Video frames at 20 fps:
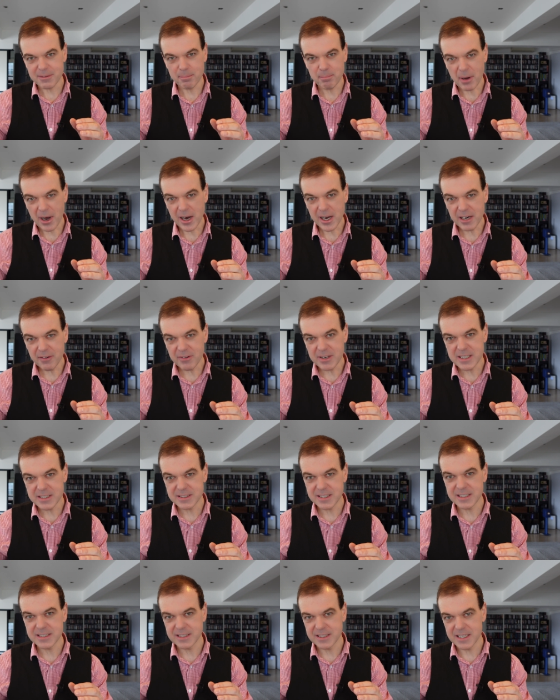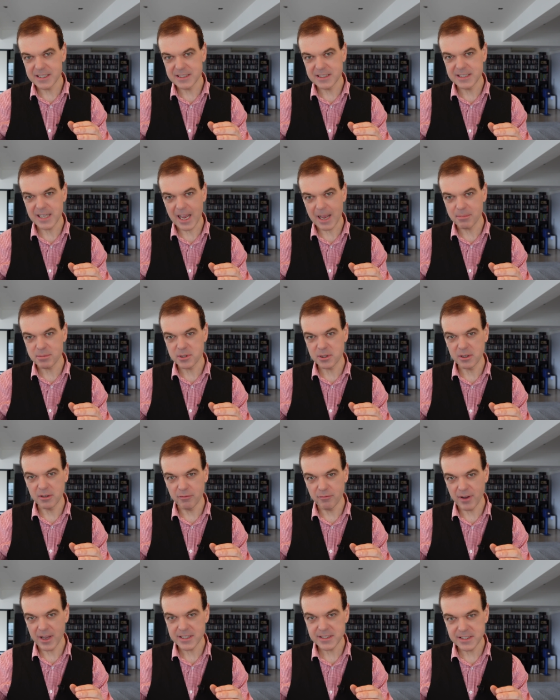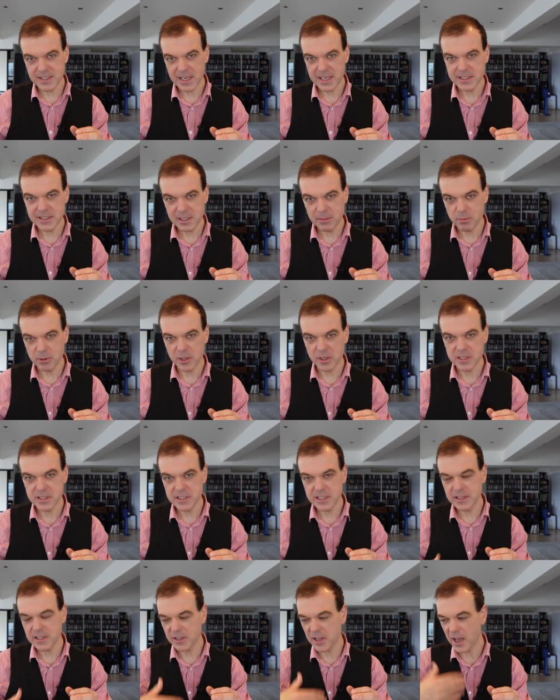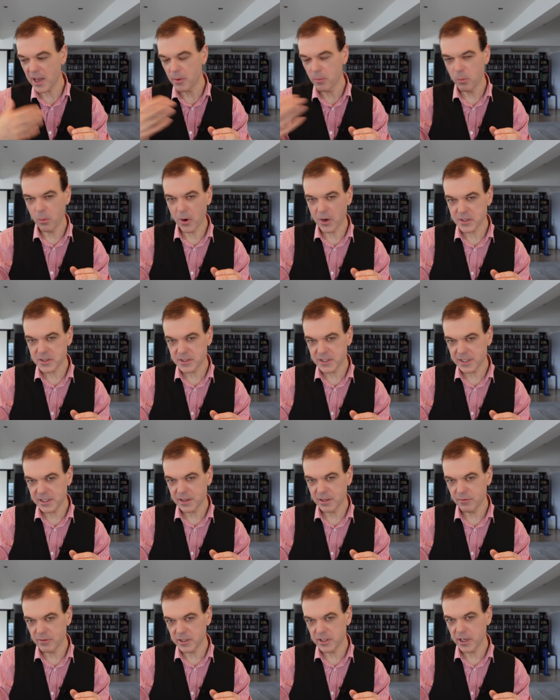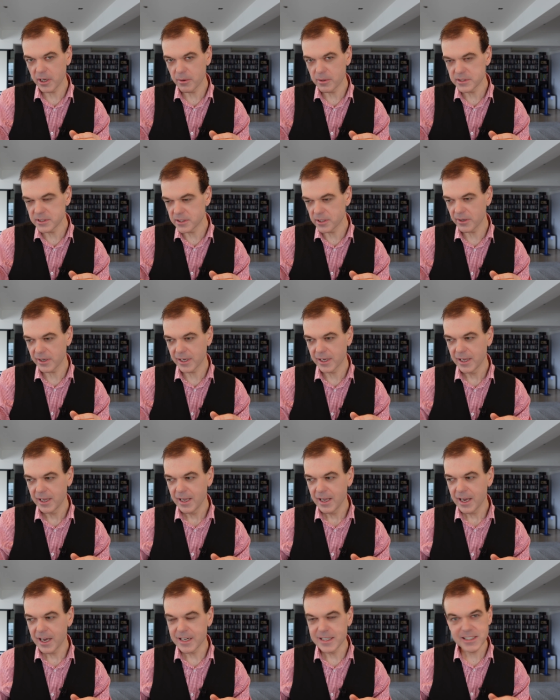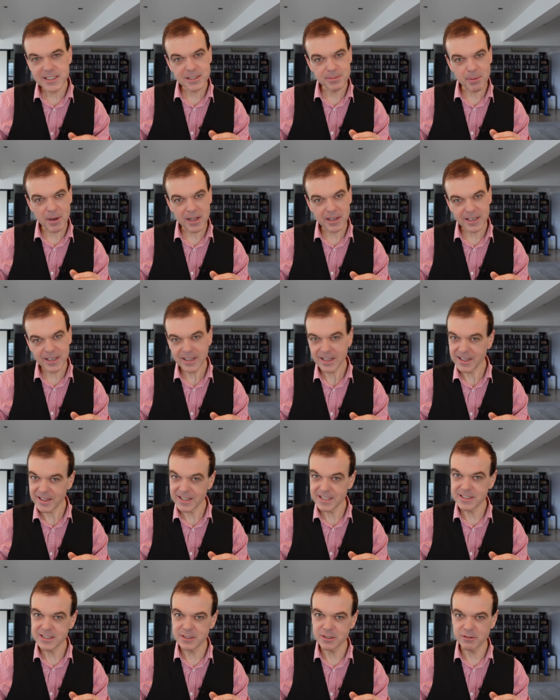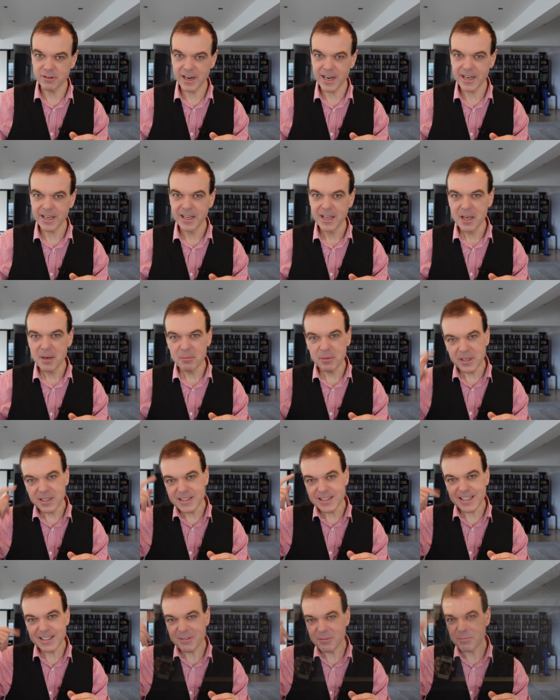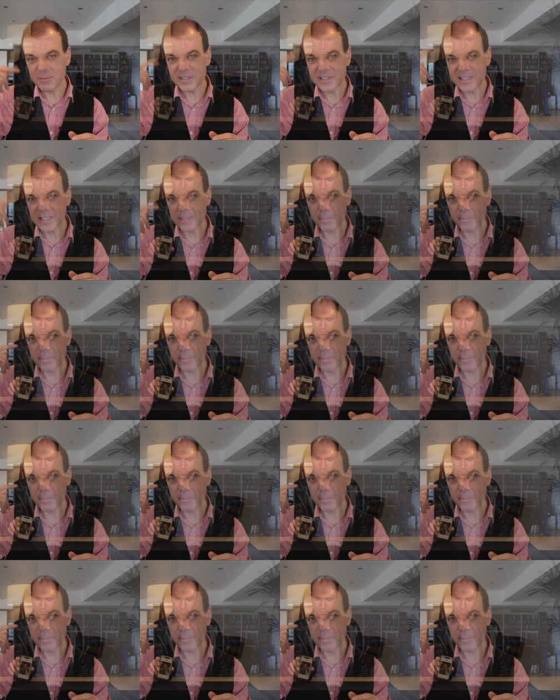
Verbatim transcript: part of it is this this is absolutely fascinating but you can see the guy watching the video as he's doing it and he's smiling and thinking this is great but you can see almost in